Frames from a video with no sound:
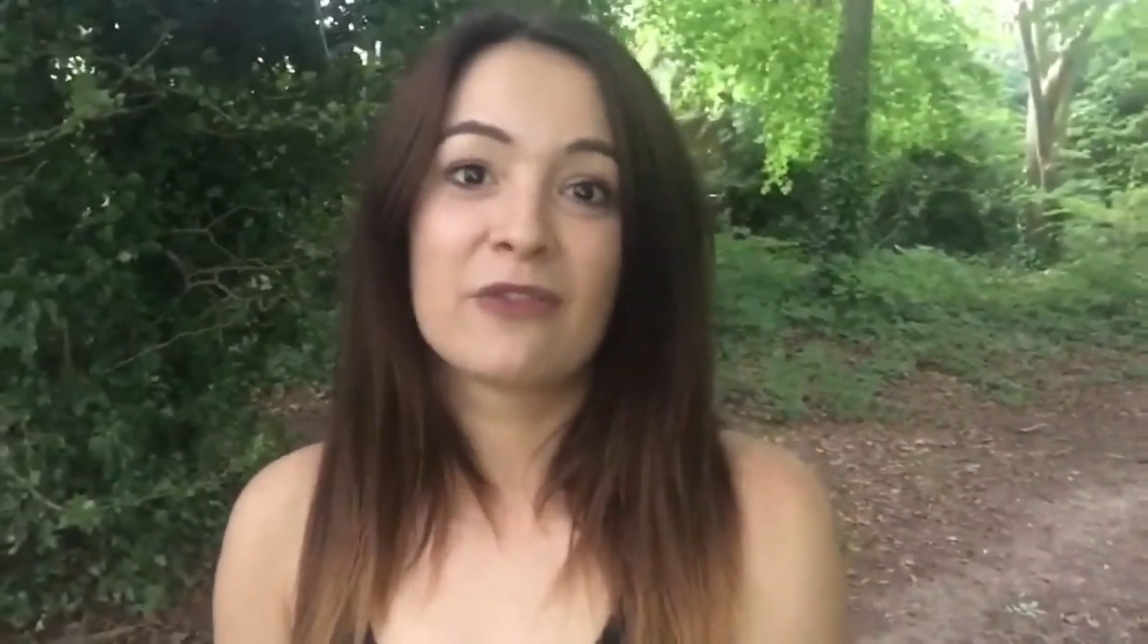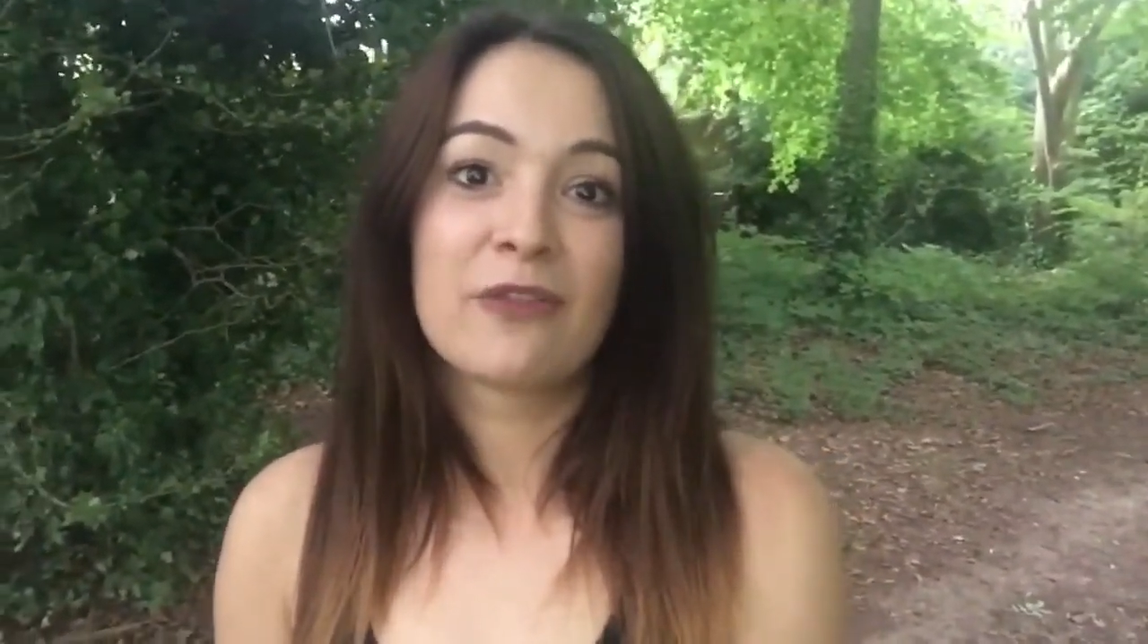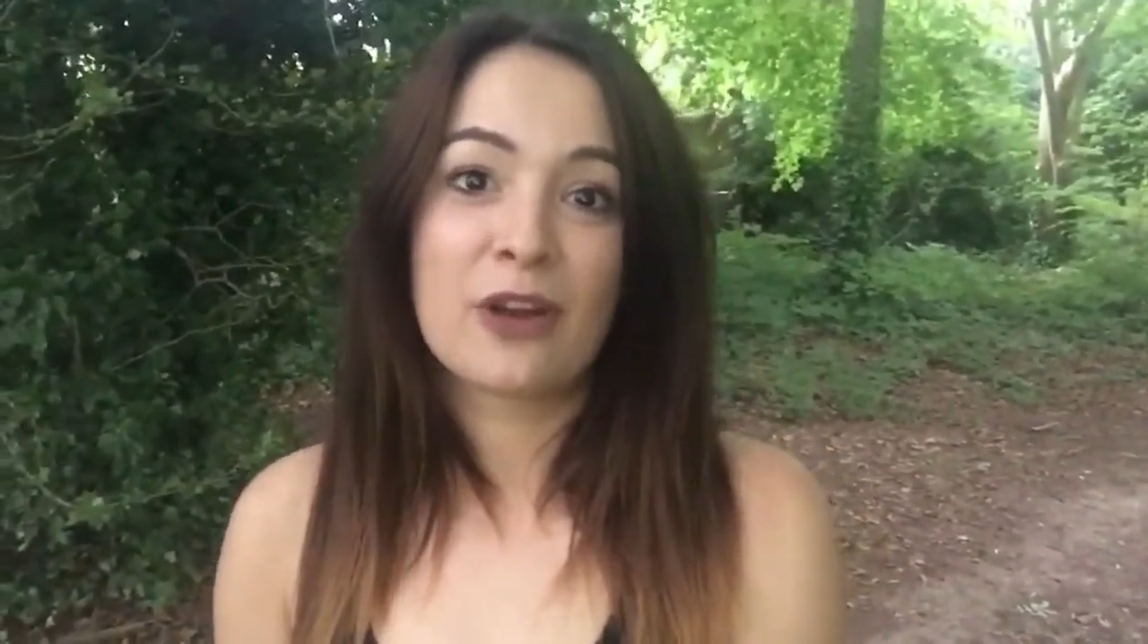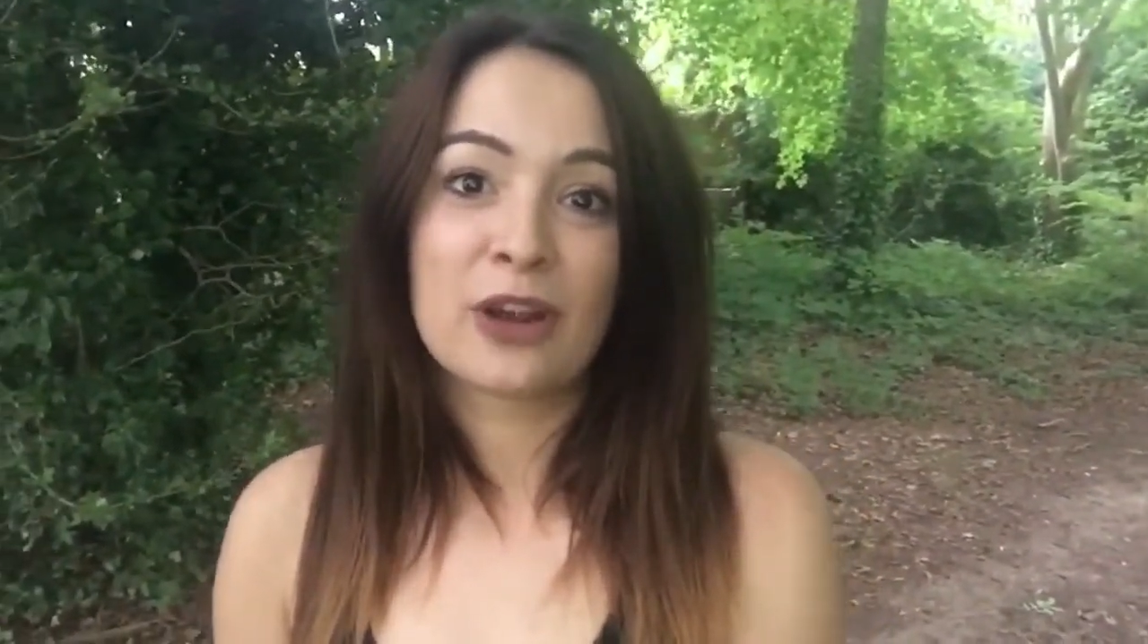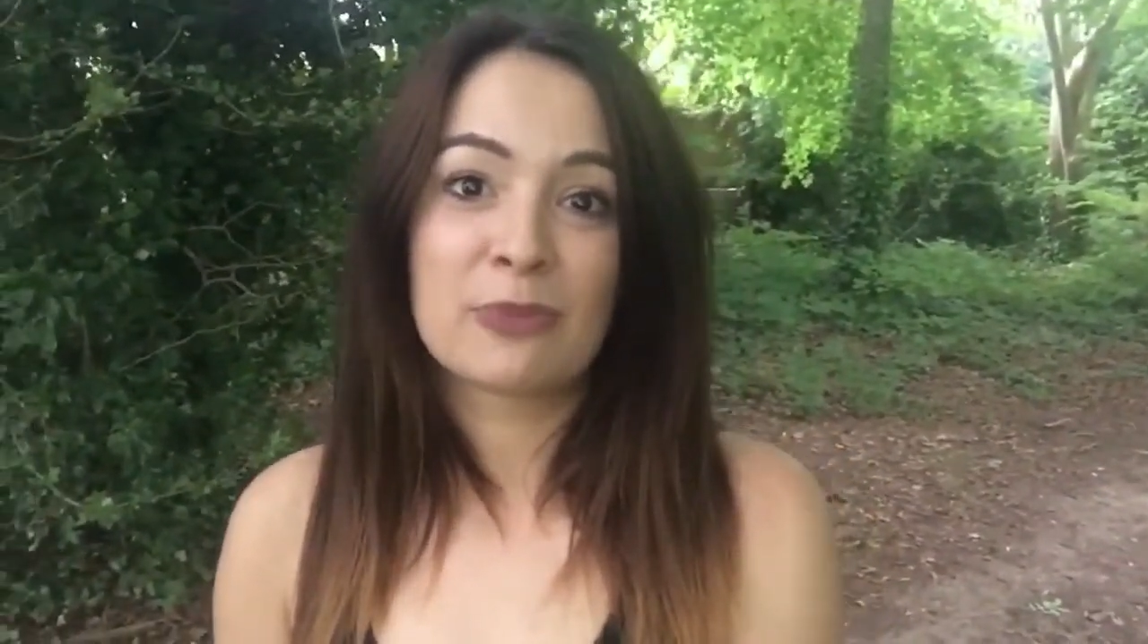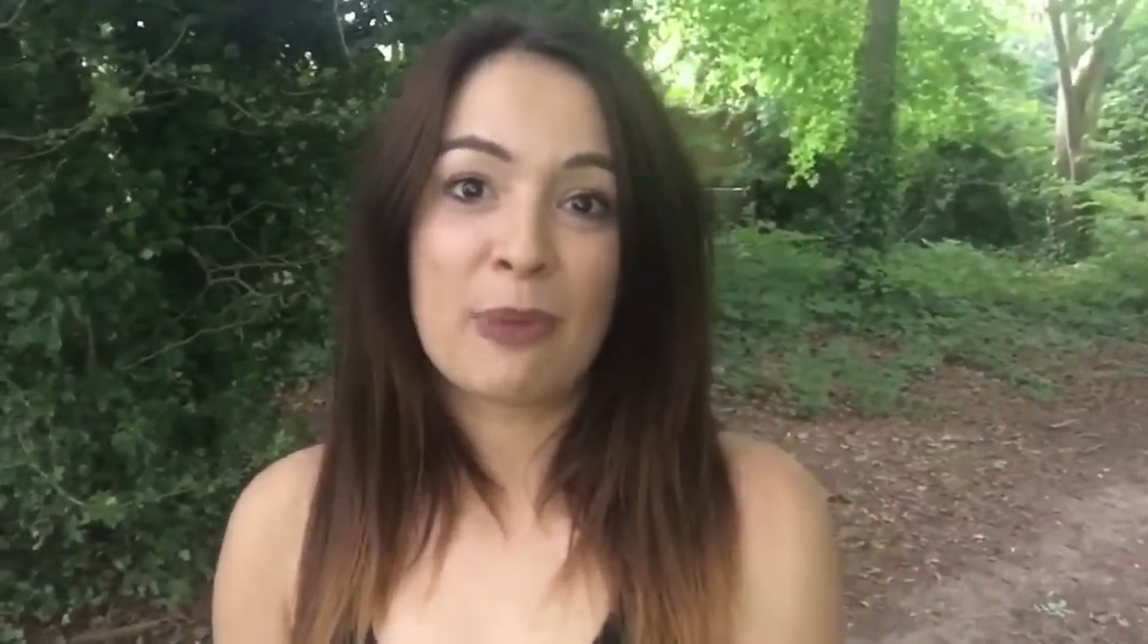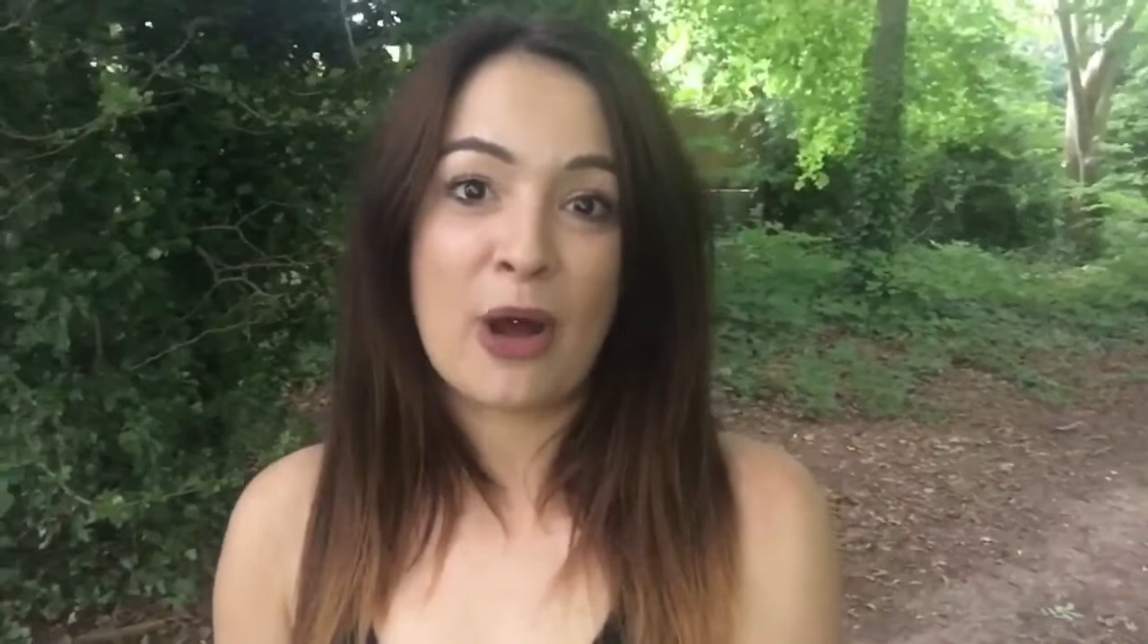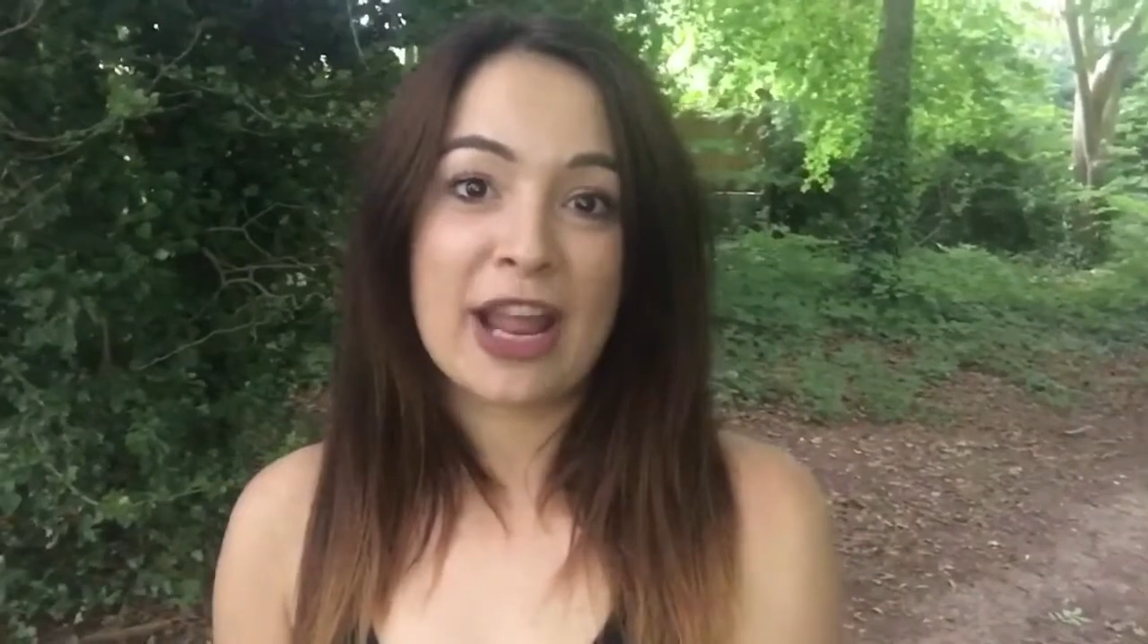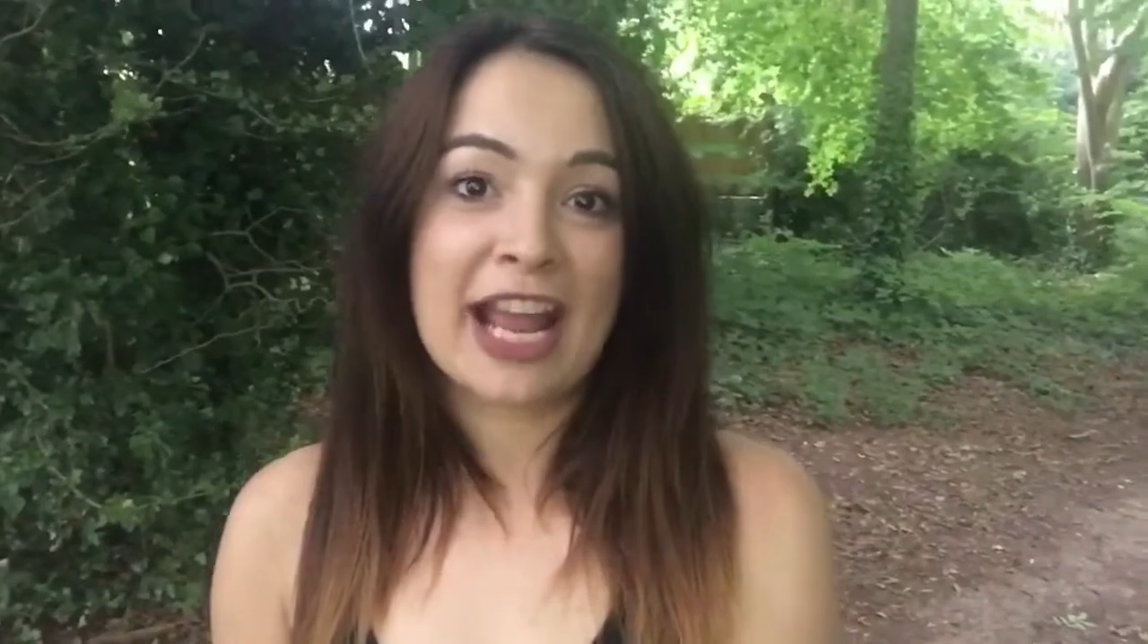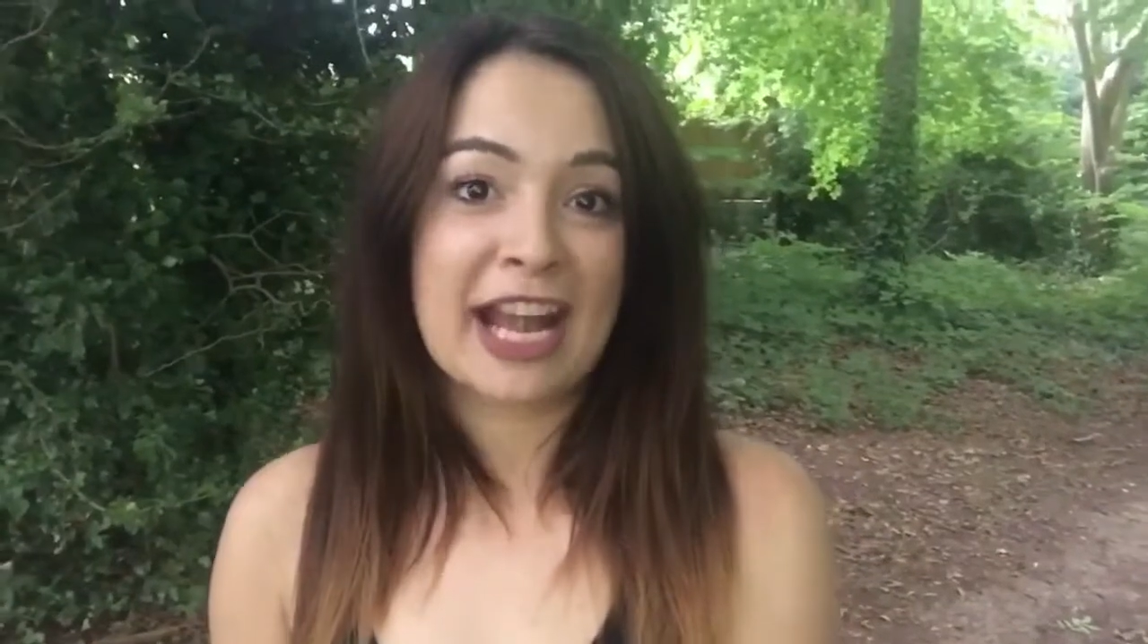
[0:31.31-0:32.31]
followed
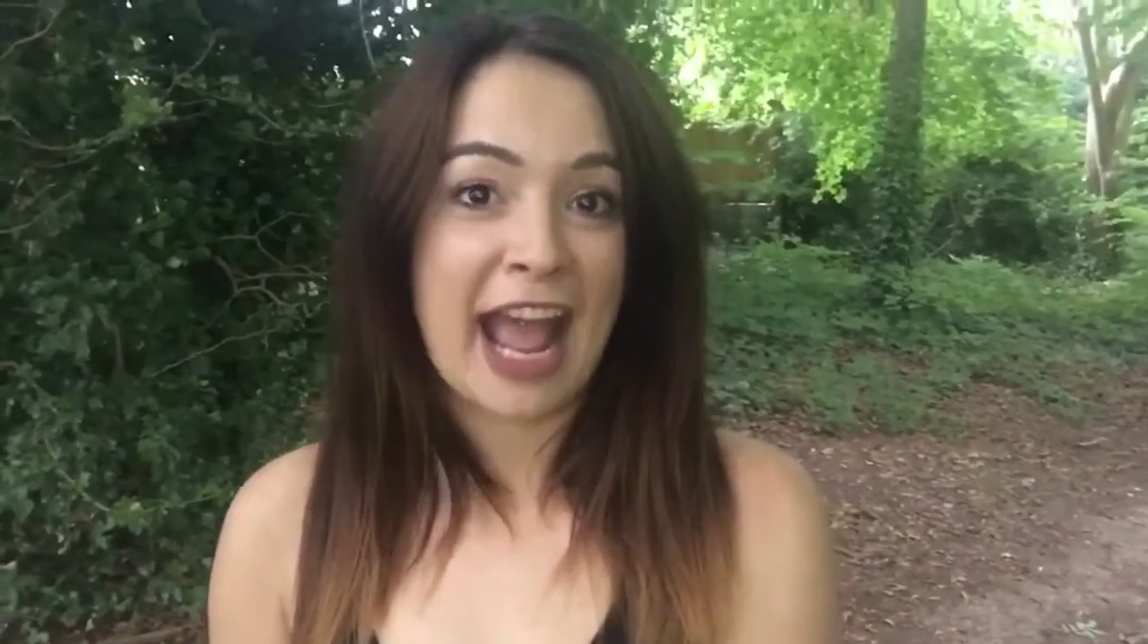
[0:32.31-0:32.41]
by an